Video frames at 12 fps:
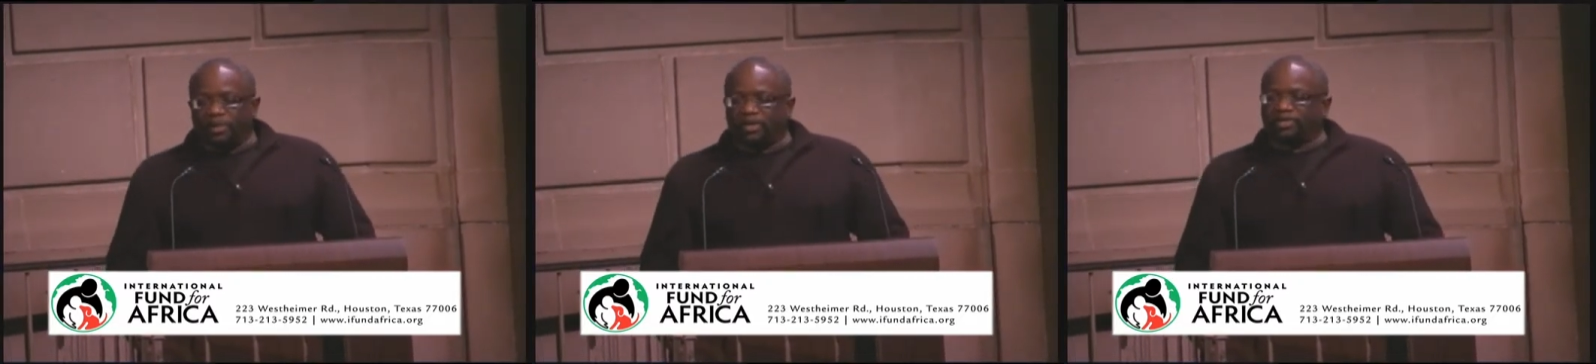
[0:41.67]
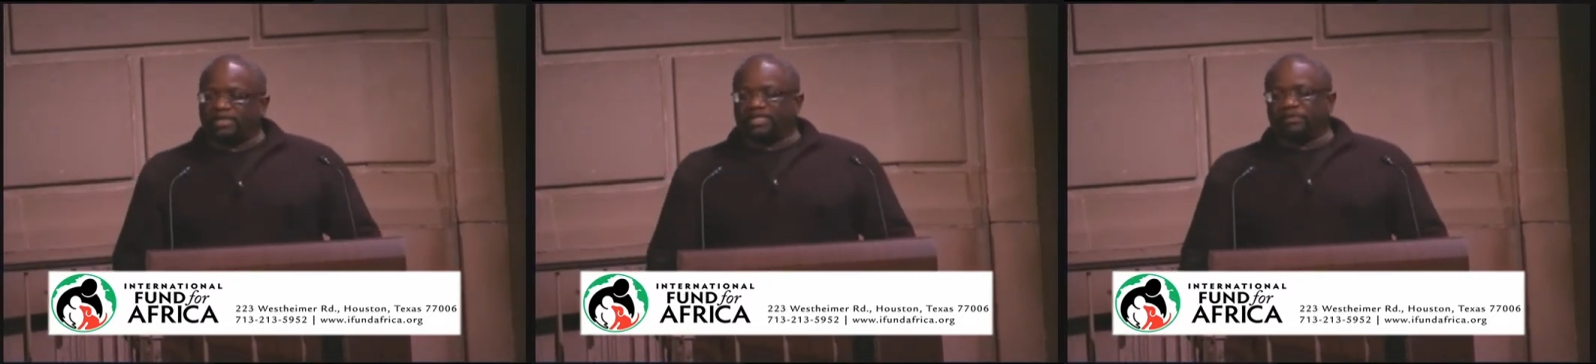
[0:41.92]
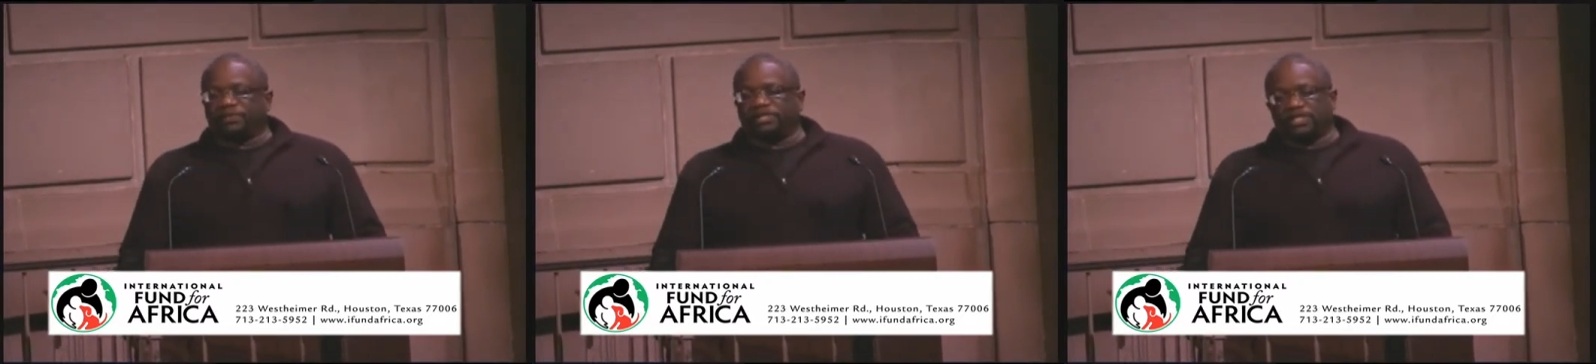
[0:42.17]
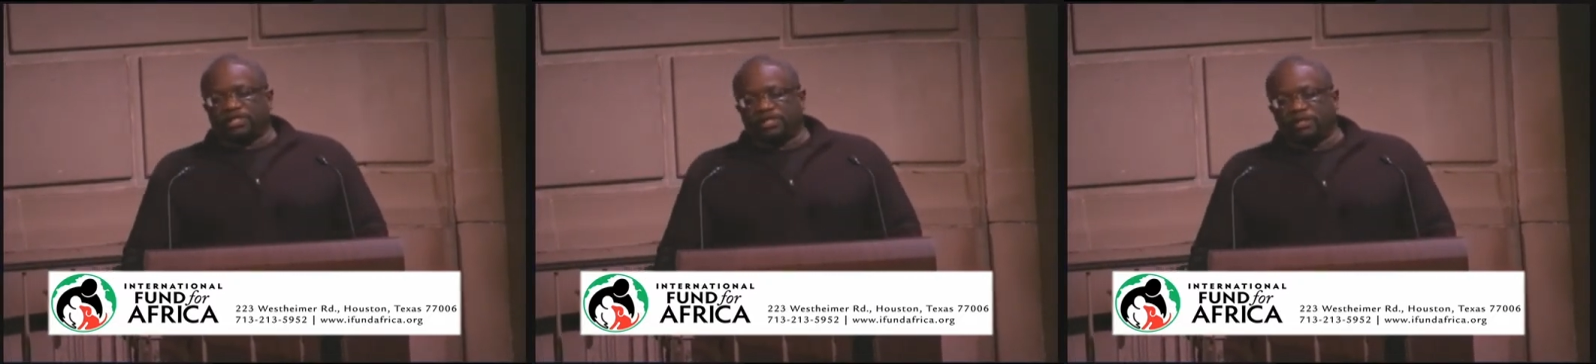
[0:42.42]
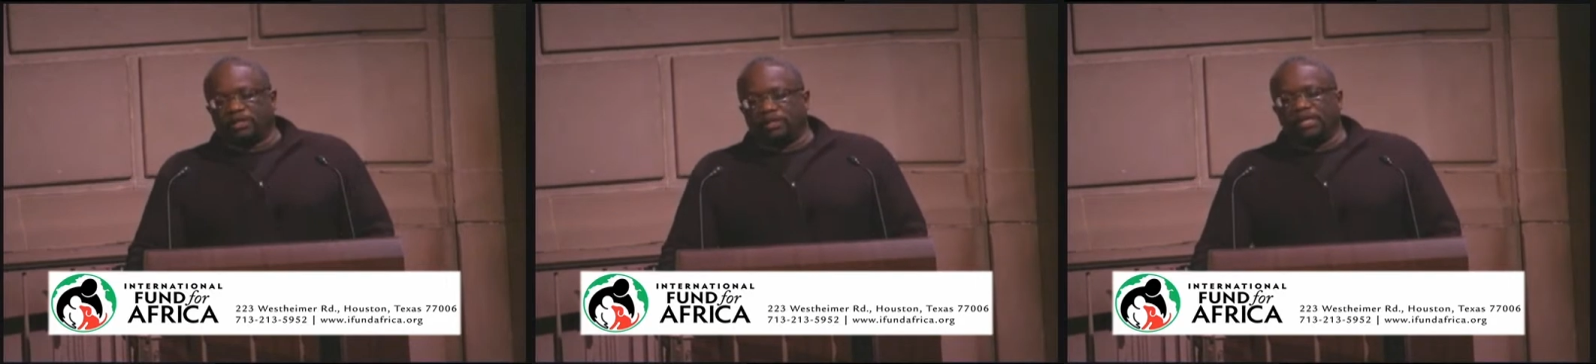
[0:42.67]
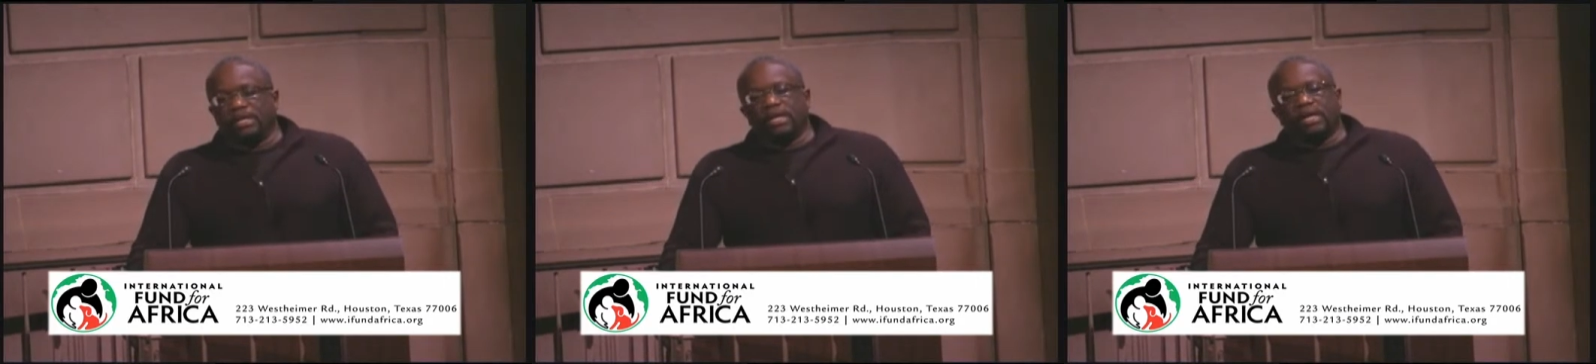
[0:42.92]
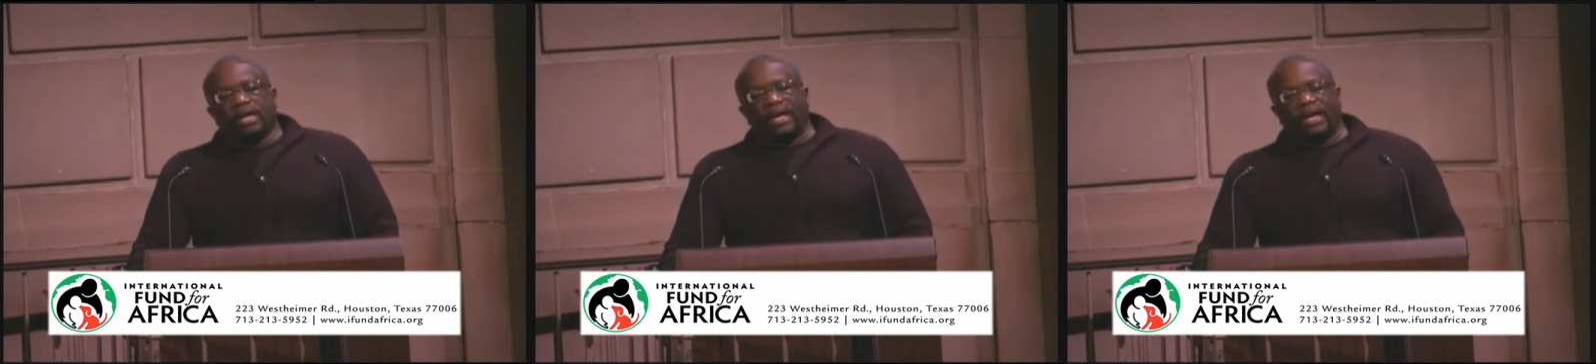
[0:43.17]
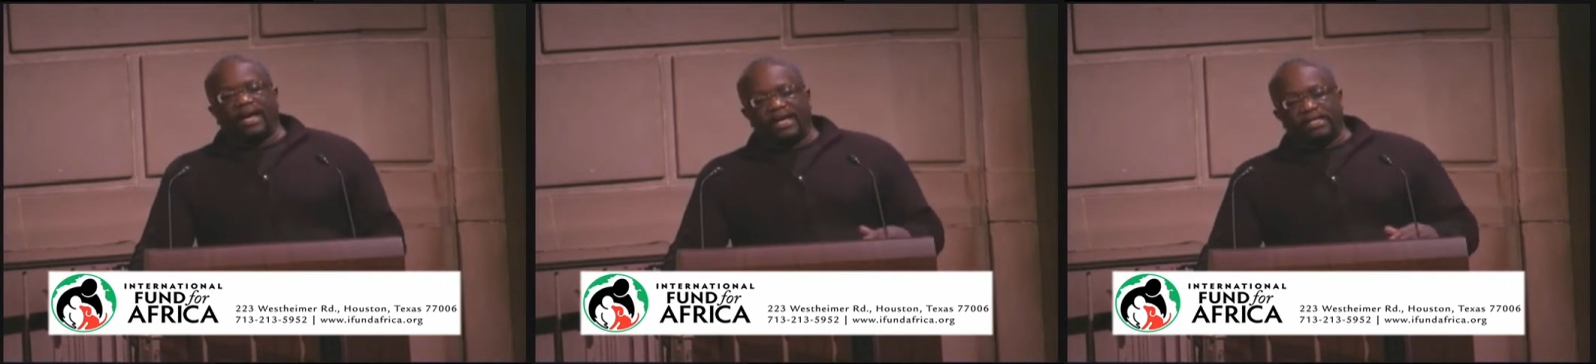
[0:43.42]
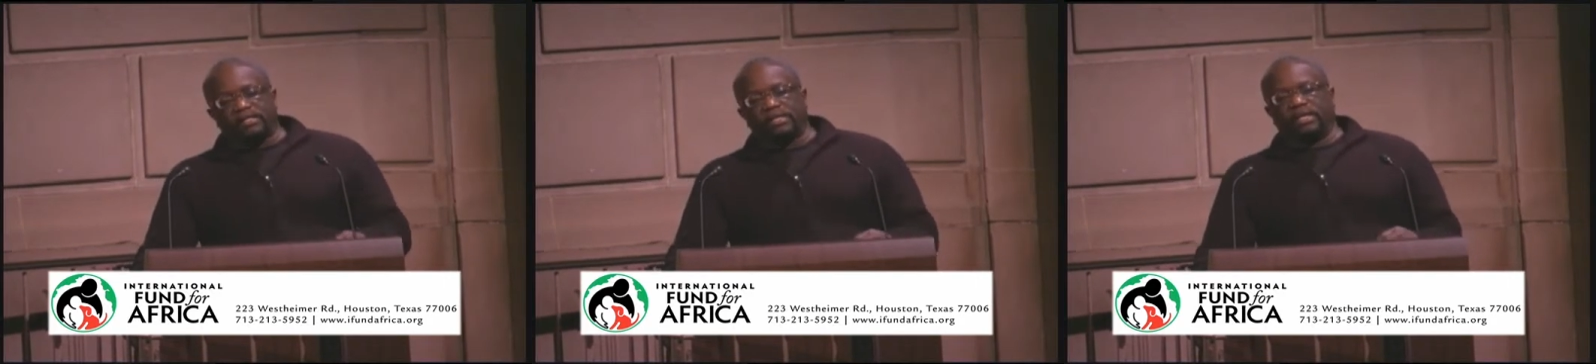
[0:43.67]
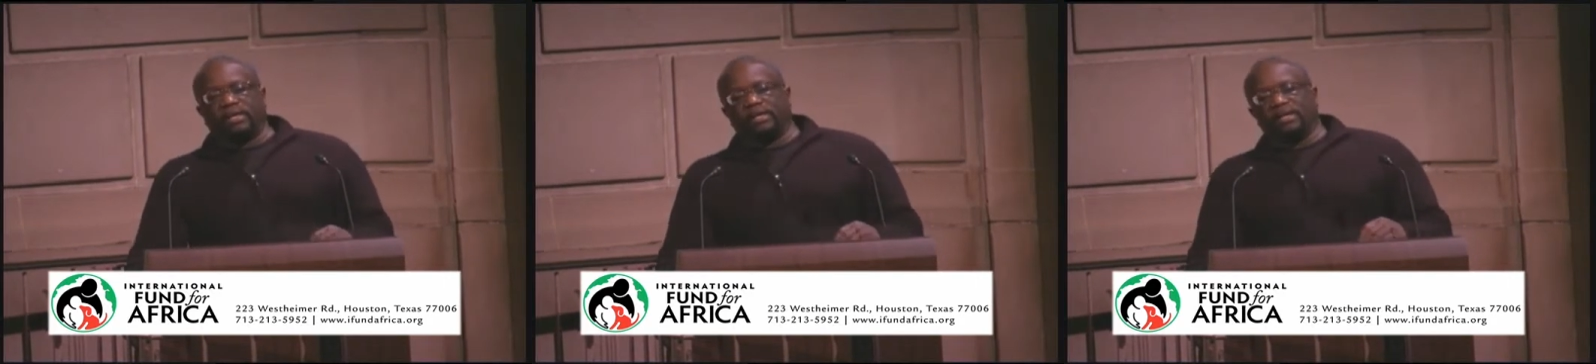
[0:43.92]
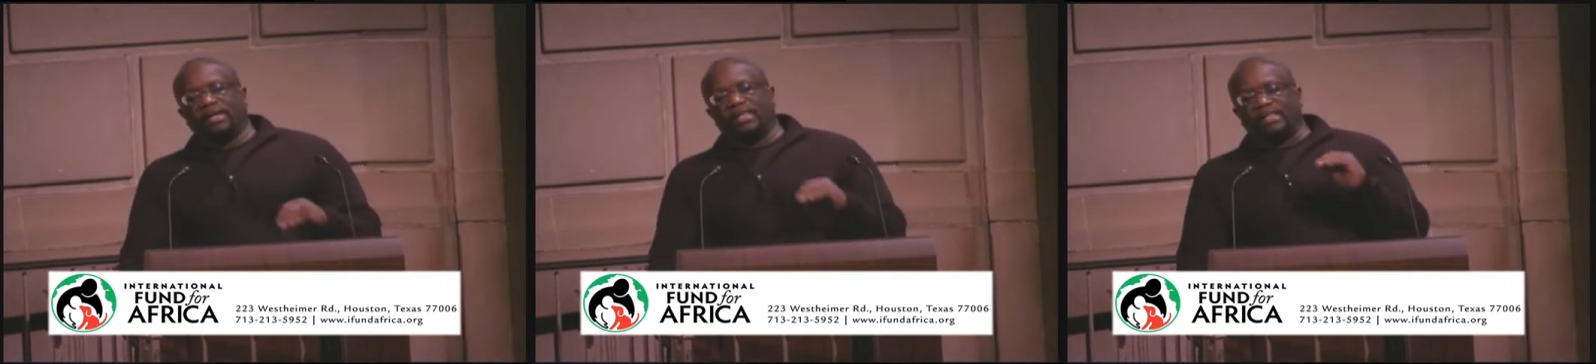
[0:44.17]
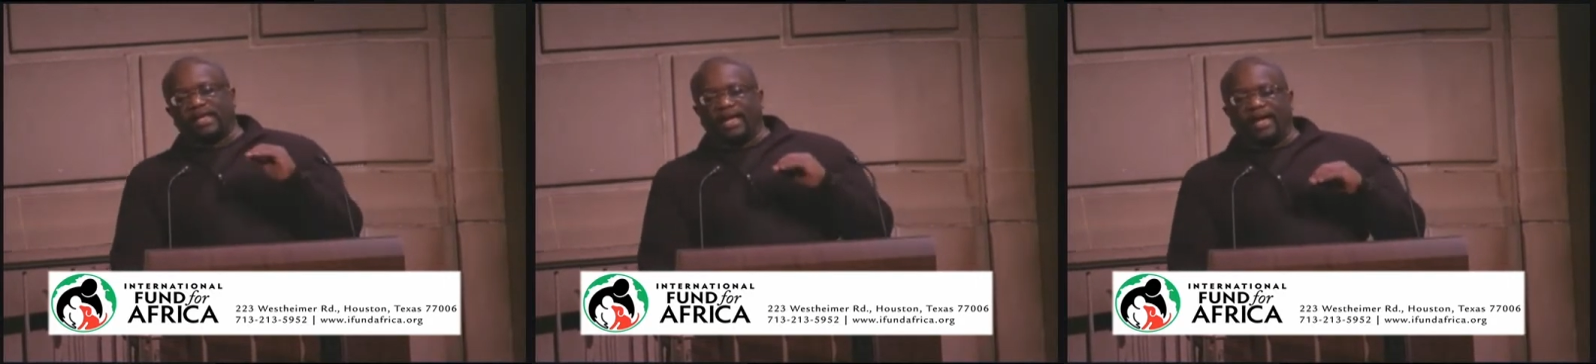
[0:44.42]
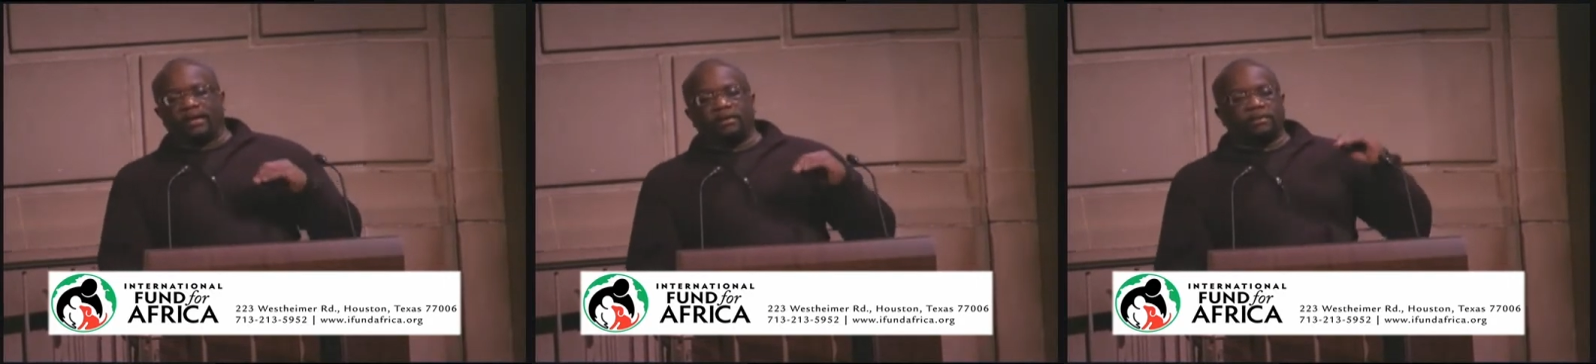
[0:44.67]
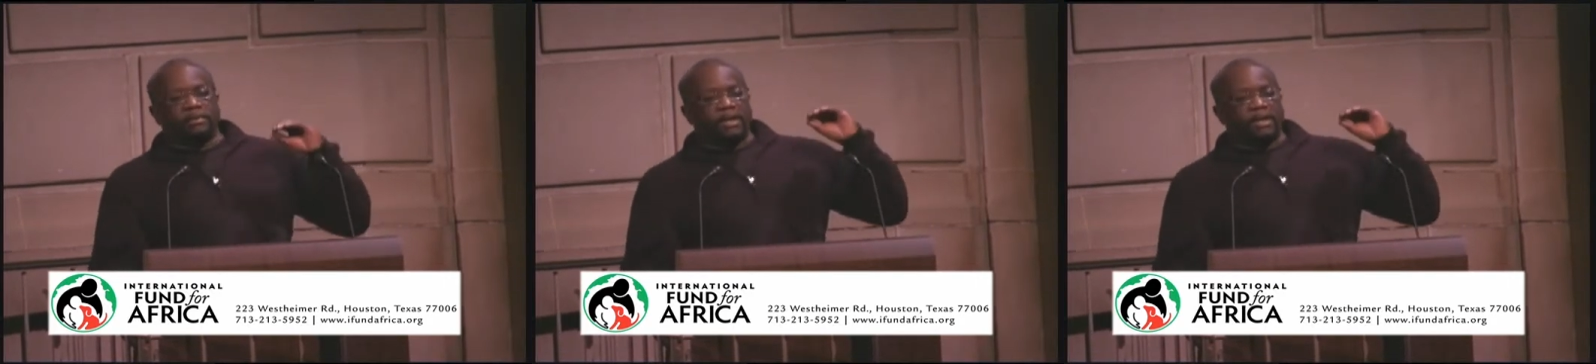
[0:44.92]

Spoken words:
because as a physician, I see that